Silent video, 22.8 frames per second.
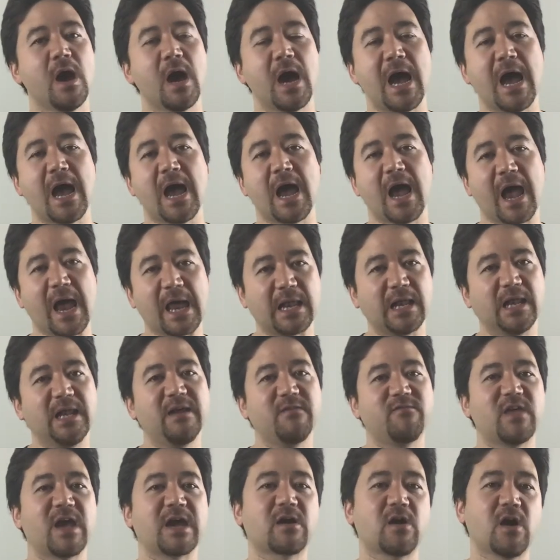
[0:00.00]
and
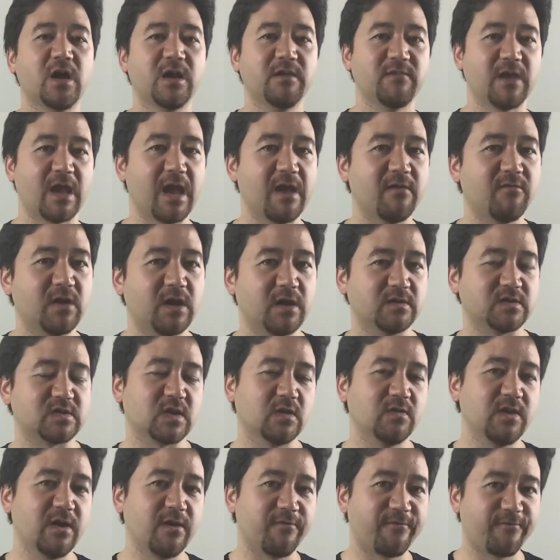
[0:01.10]
leave that kind of evidence
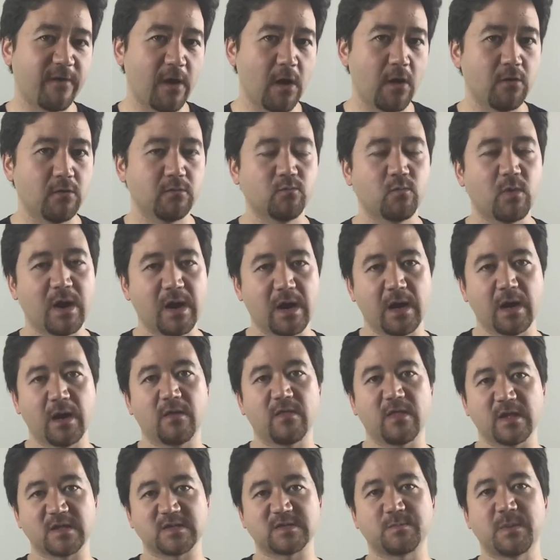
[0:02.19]
on their phone where
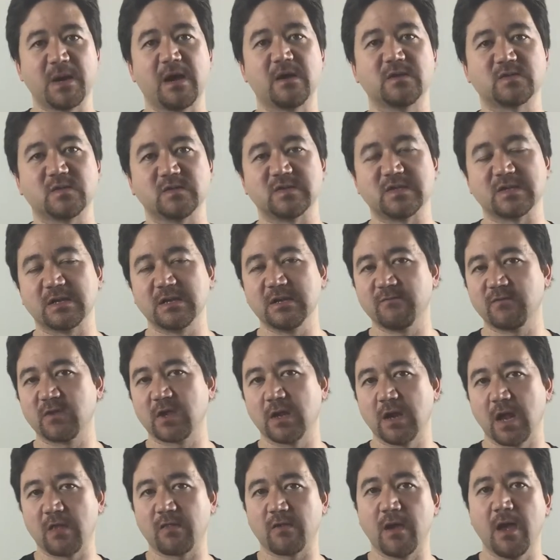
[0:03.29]
their spouse or
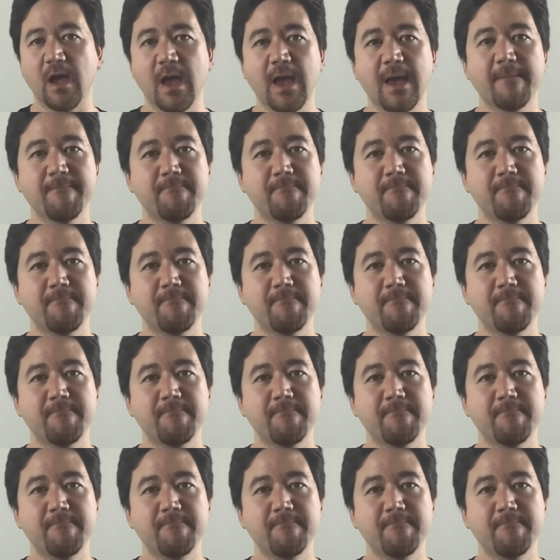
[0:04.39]
significant other